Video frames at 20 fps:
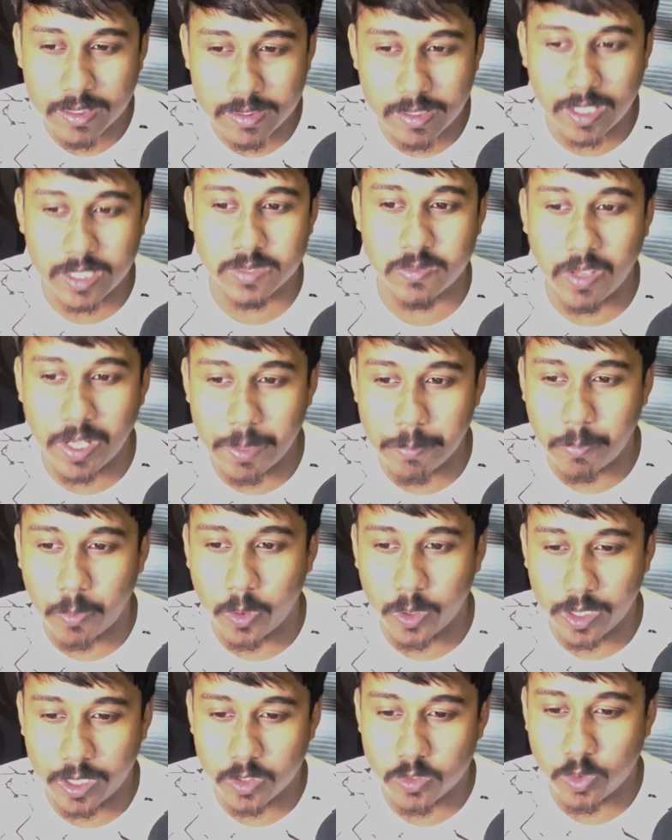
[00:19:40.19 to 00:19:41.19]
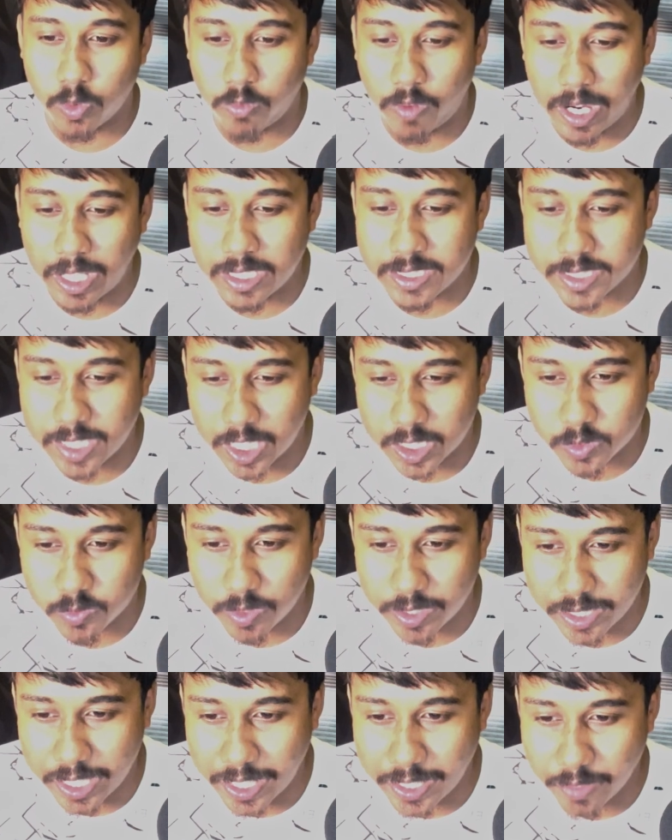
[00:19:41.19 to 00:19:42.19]
That's very important. So white starts
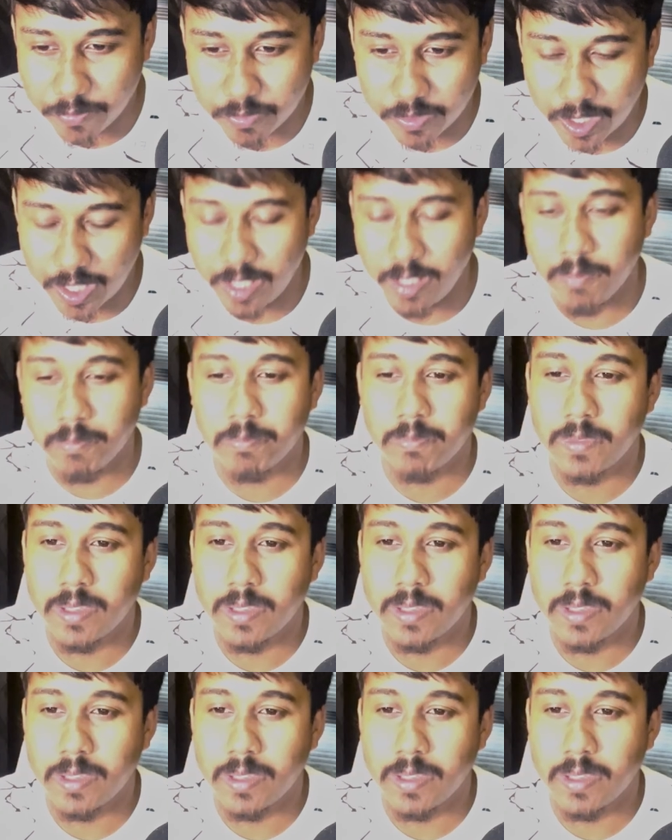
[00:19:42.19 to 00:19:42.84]
with knight f3.